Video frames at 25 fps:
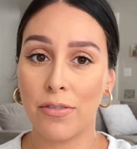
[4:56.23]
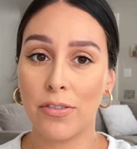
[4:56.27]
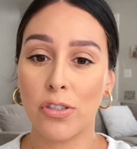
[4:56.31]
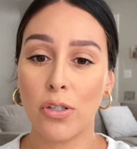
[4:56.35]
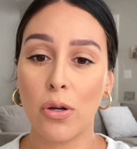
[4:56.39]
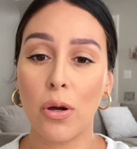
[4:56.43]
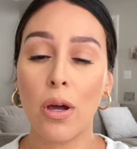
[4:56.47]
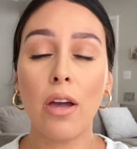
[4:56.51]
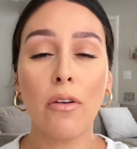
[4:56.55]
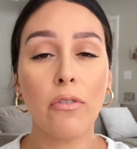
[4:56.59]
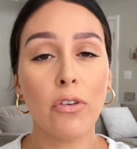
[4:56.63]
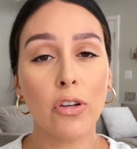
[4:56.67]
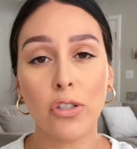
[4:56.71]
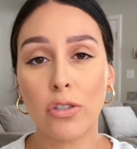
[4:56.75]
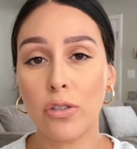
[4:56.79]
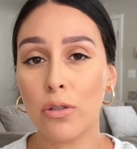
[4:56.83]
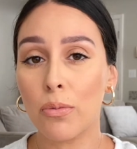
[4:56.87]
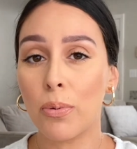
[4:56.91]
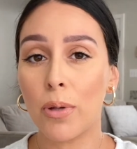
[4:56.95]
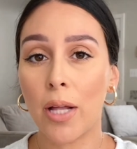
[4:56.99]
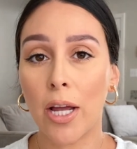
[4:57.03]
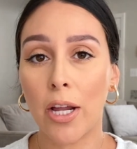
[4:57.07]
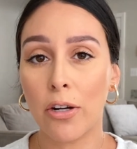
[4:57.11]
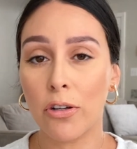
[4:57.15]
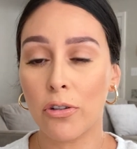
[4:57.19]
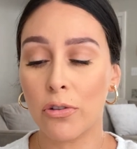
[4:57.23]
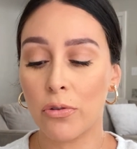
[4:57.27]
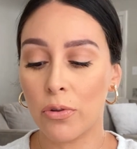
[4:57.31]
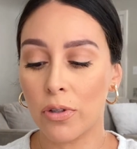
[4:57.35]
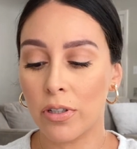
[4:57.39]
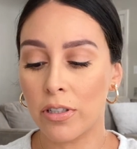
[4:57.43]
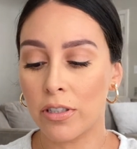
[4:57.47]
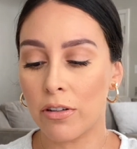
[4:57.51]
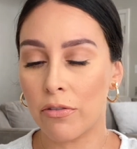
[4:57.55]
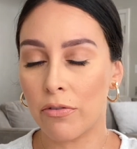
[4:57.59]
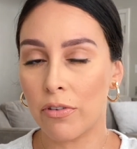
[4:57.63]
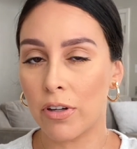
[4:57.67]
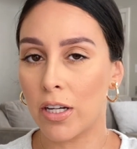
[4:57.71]
So if you do plan on
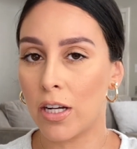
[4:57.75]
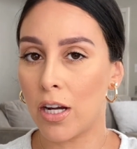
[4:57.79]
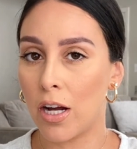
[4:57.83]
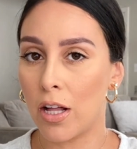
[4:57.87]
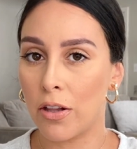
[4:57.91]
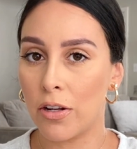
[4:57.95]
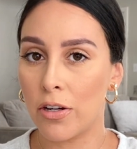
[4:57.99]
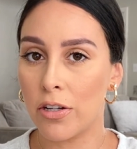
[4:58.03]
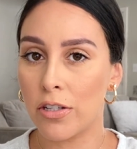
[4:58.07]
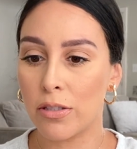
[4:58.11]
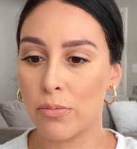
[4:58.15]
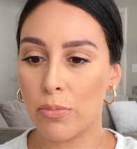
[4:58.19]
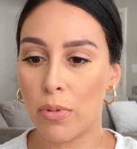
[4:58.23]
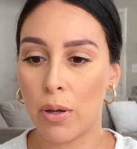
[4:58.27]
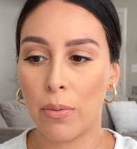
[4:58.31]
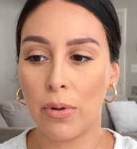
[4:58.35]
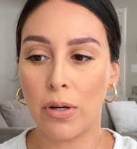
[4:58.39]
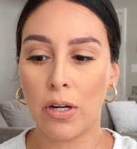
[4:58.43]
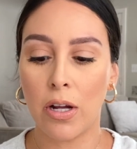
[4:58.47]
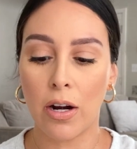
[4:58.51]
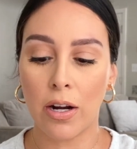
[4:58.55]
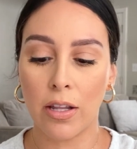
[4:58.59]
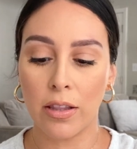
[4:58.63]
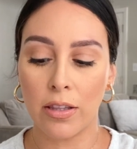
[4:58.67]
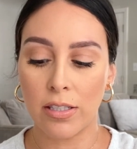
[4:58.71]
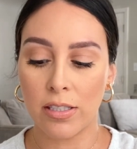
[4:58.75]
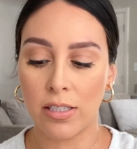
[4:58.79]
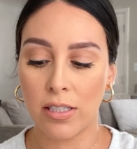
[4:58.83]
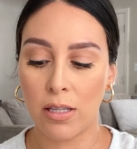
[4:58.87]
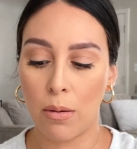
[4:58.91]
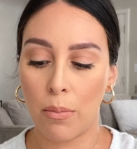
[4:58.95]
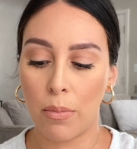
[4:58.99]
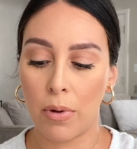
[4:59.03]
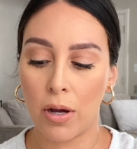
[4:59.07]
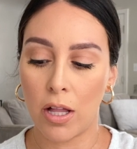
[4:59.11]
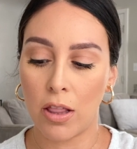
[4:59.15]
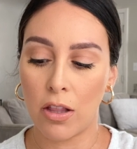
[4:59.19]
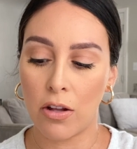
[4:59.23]
doing different colors, maybe not in the
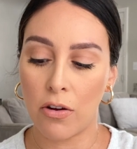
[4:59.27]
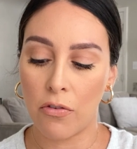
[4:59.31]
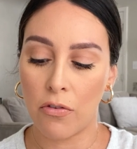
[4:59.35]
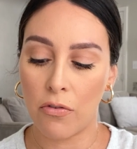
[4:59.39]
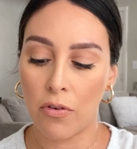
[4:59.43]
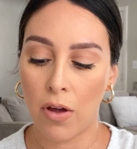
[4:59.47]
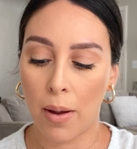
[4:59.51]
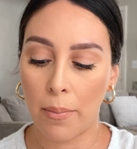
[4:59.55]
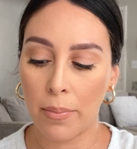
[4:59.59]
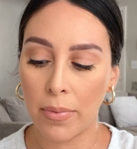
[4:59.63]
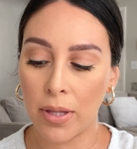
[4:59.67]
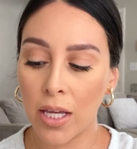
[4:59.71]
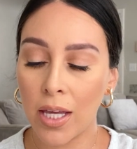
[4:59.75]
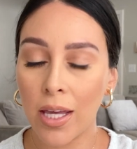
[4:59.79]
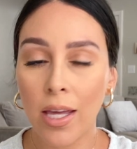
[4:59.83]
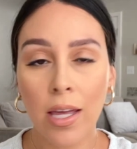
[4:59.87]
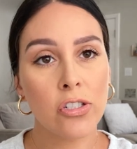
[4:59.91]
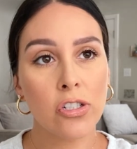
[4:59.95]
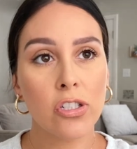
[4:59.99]
same color family,